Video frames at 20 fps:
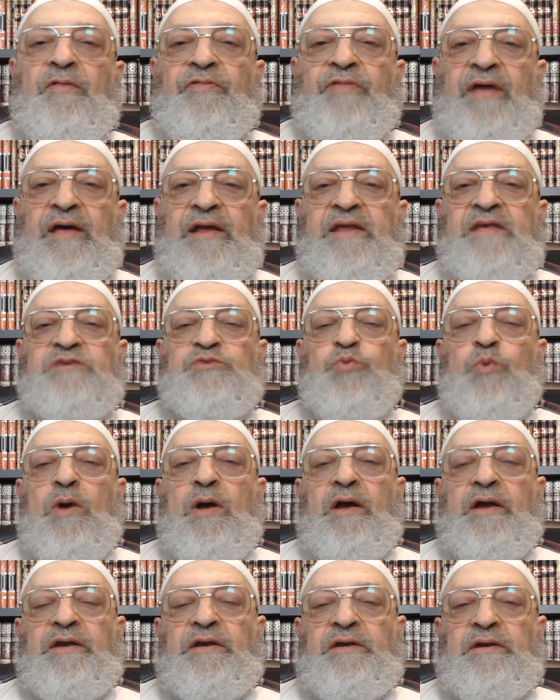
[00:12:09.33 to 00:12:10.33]
That is
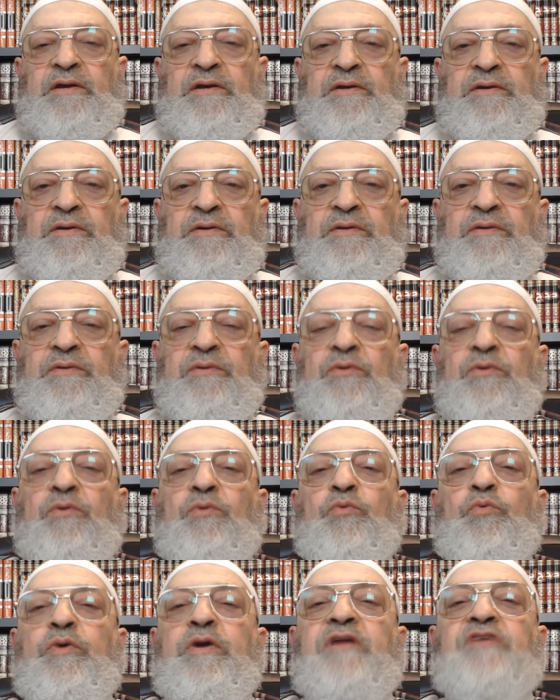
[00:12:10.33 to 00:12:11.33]
why
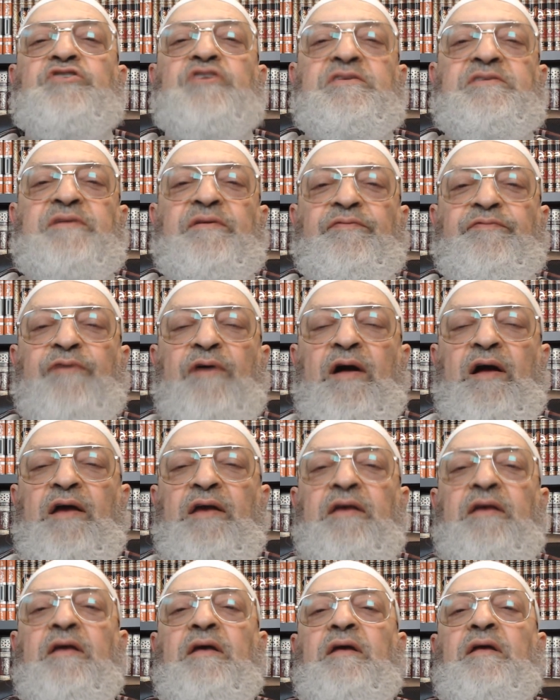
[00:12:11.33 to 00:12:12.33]
we
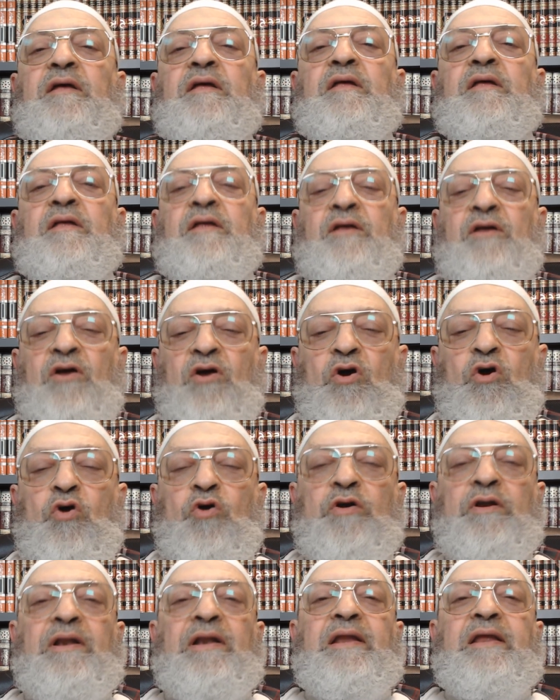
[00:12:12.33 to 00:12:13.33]
justify
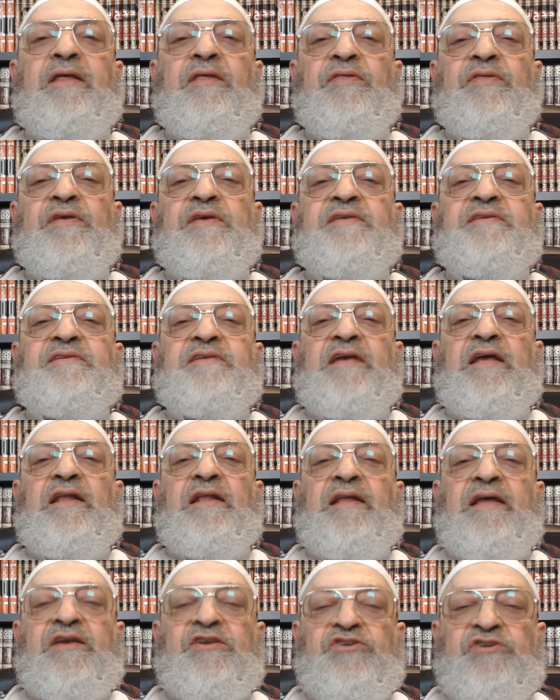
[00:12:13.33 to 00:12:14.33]
only this
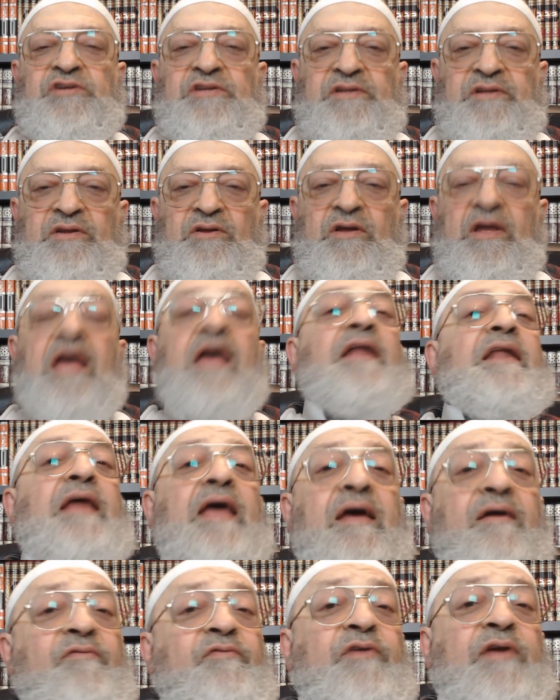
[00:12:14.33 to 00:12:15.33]
election and
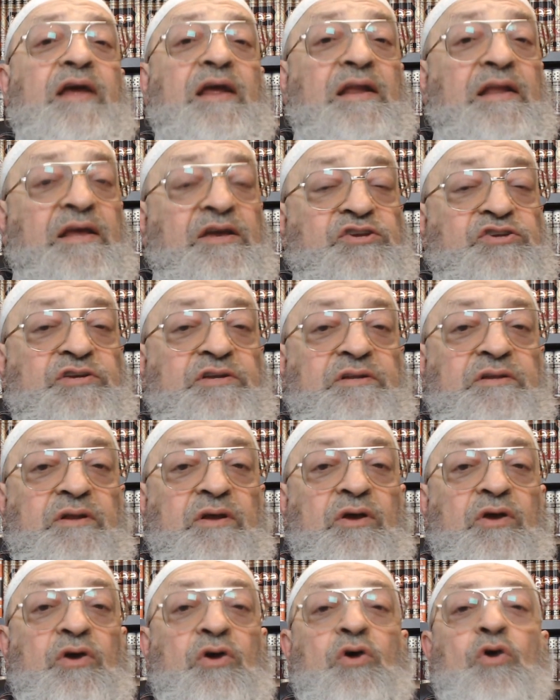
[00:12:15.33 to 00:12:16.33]
every election
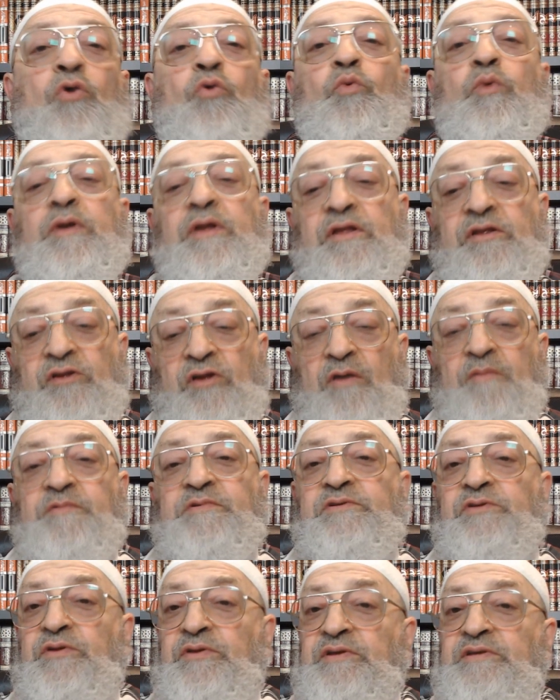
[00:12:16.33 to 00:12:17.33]
when it
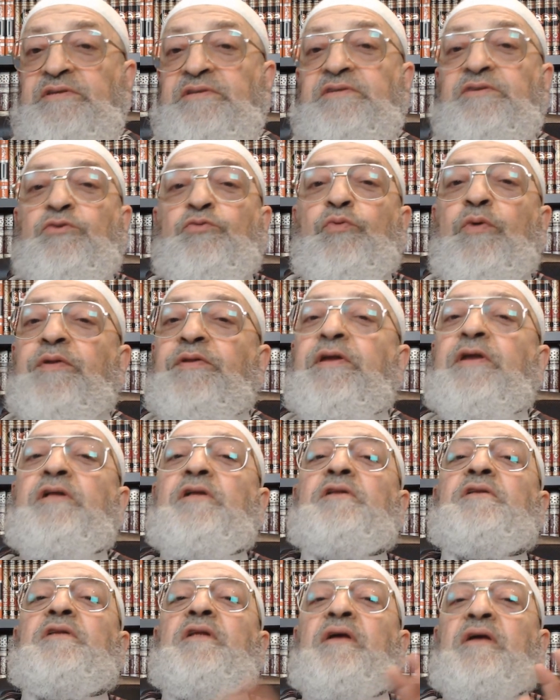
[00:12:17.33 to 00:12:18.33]
comes to this
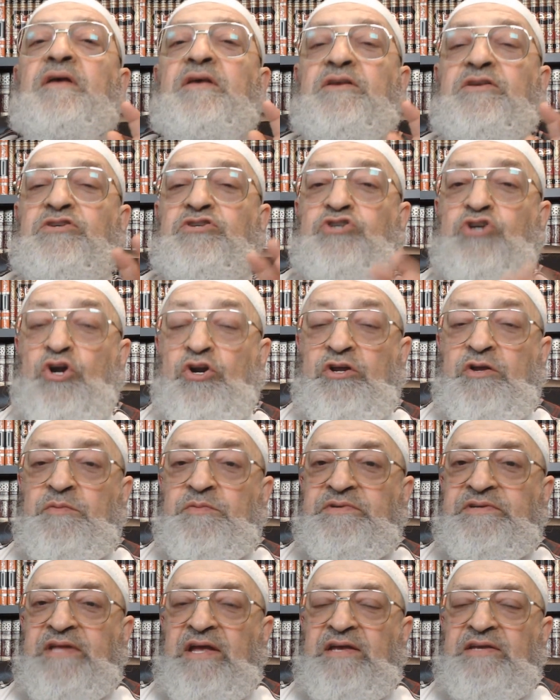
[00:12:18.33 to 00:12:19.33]
critical
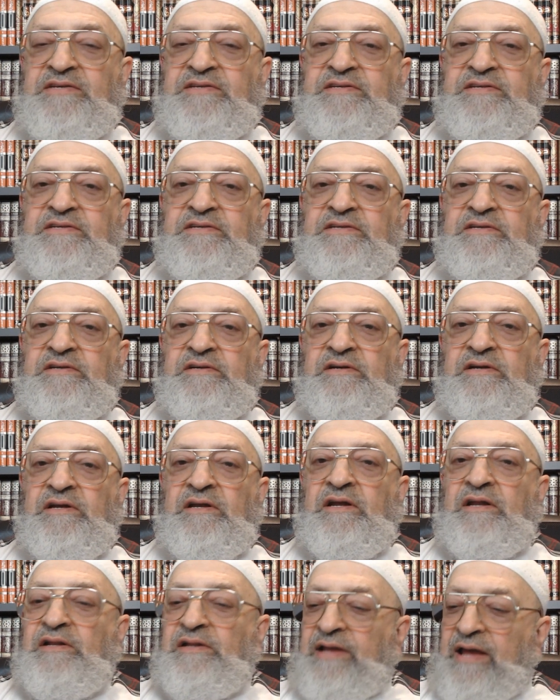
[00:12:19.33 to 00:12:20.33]
circumstance
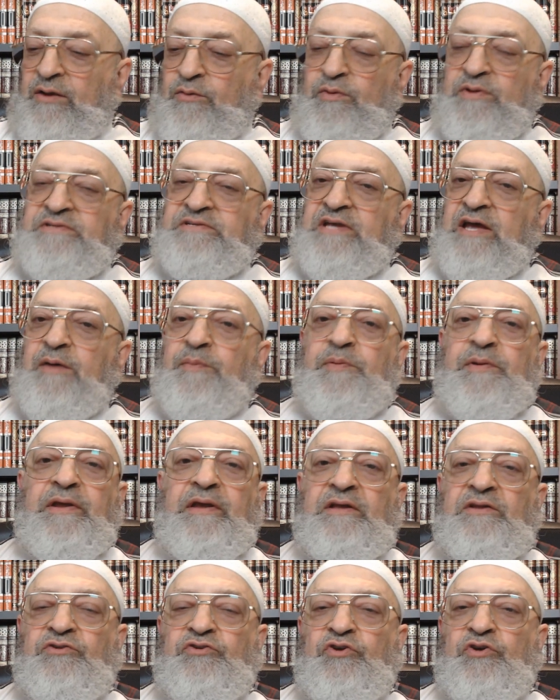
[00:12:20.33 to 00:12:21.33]
like what's
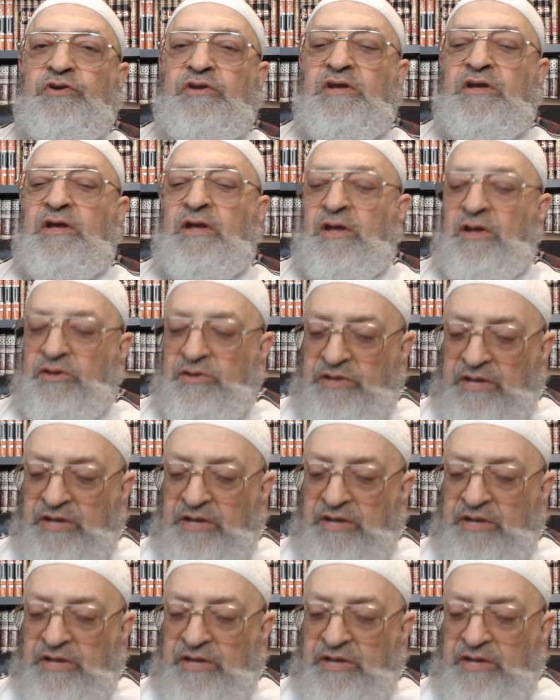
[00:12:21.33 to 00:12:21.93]
happening in Turkey.